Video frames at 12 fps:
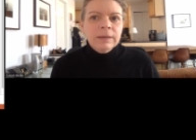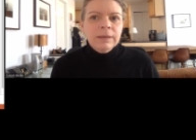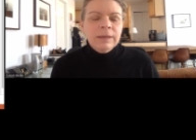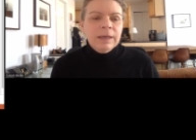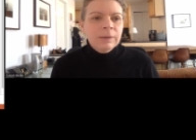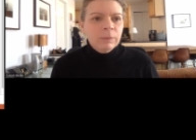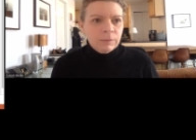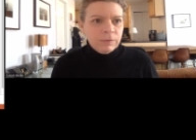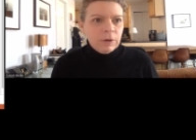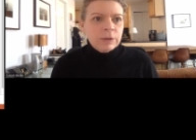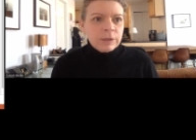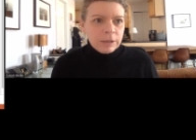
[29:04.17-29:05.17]
that
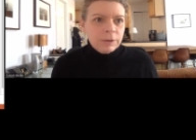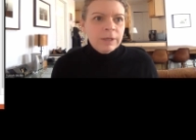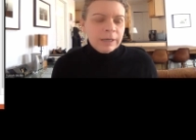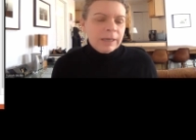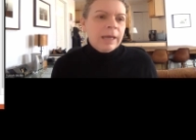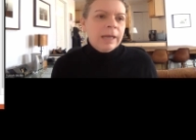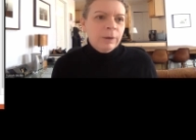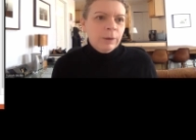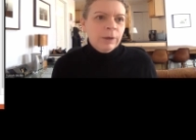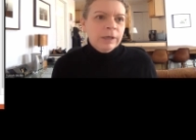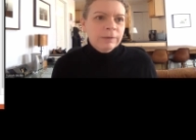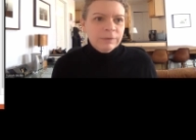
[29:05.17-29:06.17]
falls under that
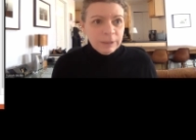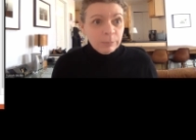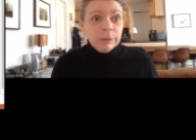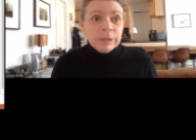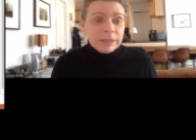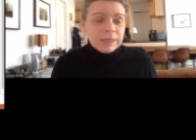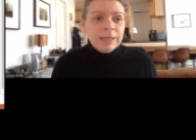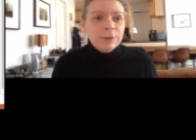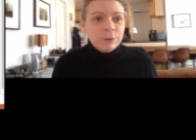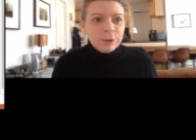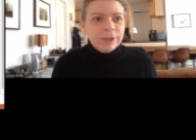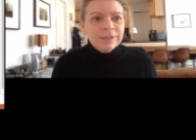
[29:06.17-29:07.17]
category of
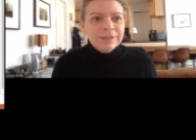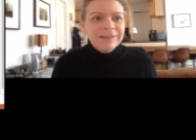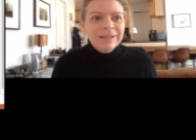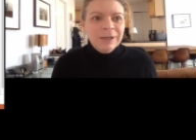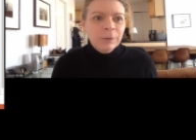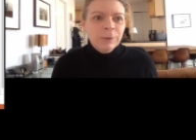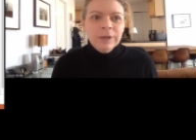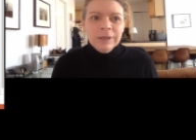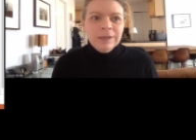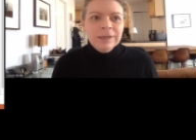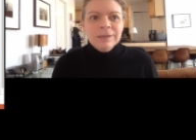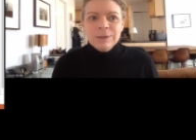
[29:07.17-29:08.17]
implementation,
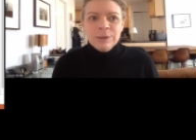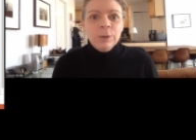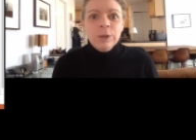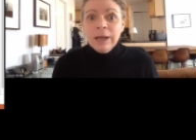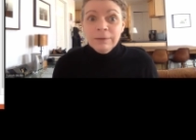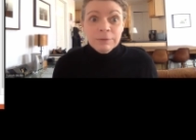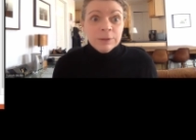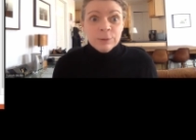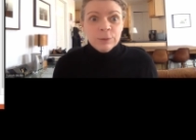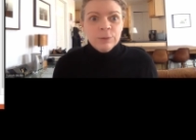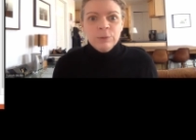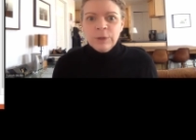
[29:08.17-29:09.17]
that you can have
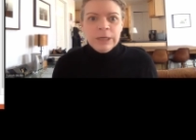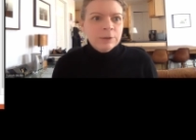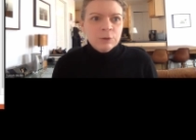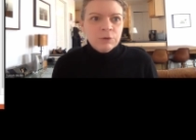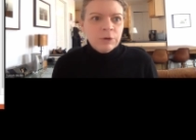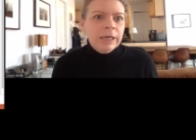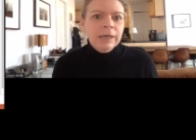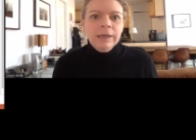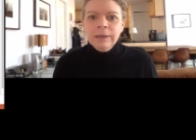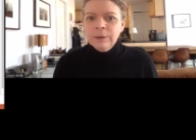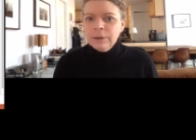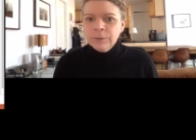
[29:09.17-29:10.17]
this greatest
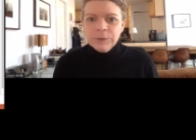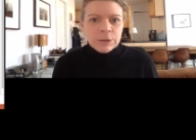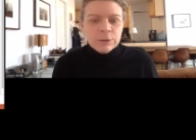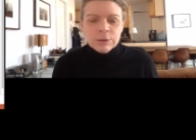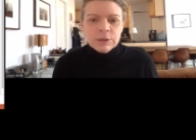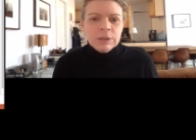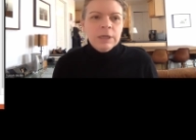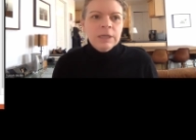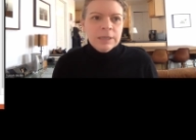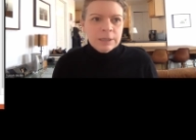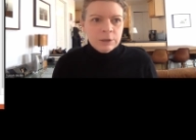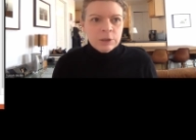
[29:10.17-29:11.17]
training or a research study
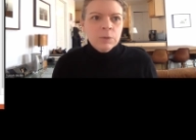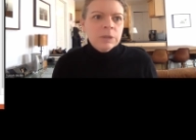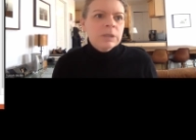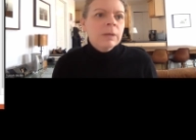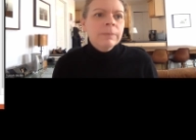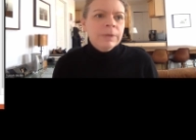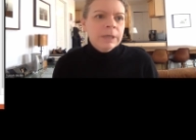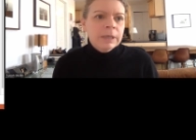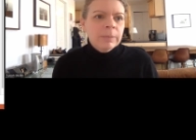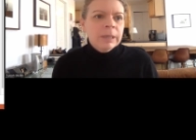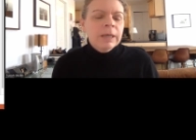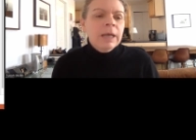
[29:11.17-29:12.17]
that shows something,
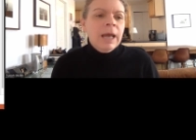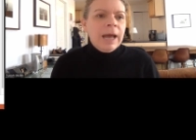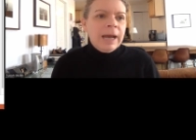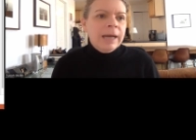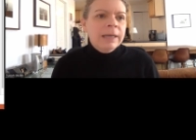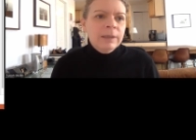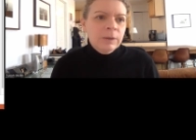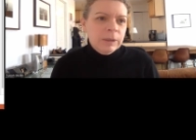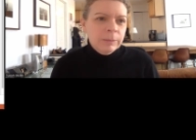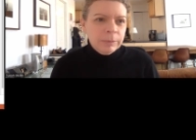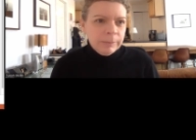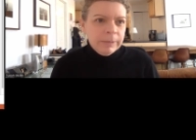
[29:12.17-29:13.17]
but how do you
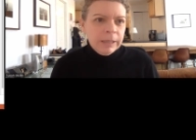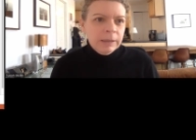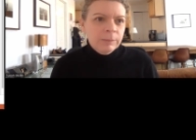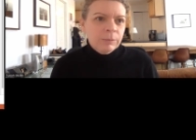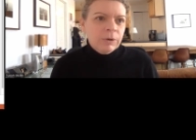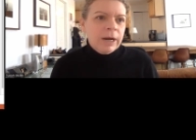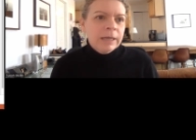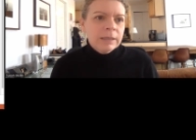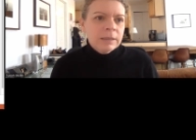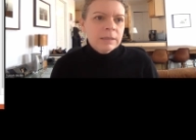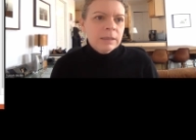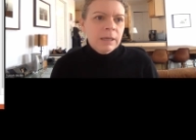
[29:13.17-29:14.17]
implement it in
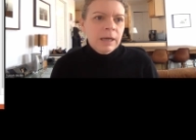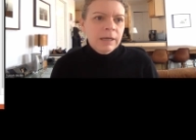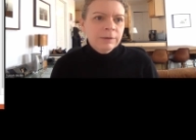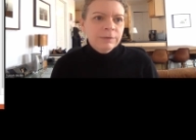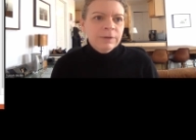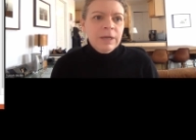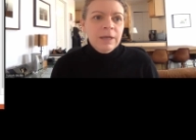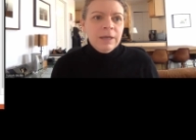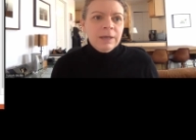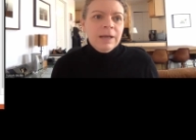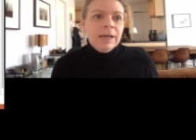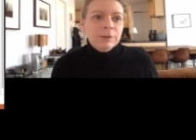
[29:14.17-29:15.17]
practice, and kind of
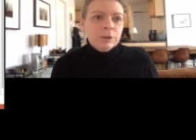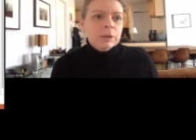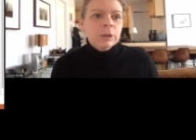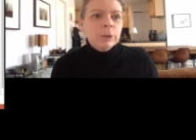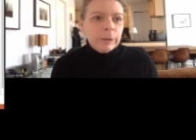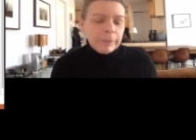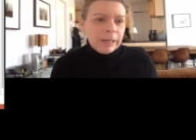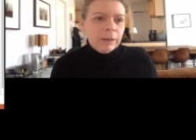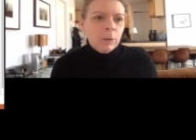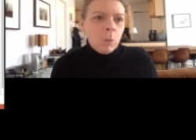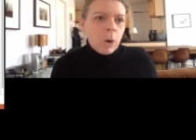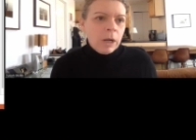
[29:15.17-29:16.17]
not just learn about
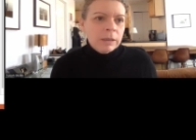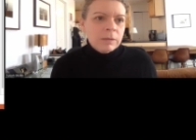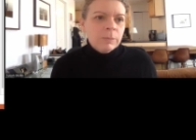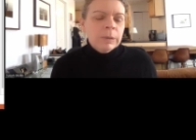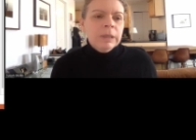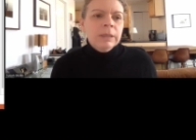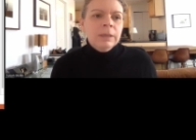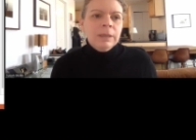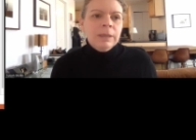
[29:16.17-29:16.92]
it once, but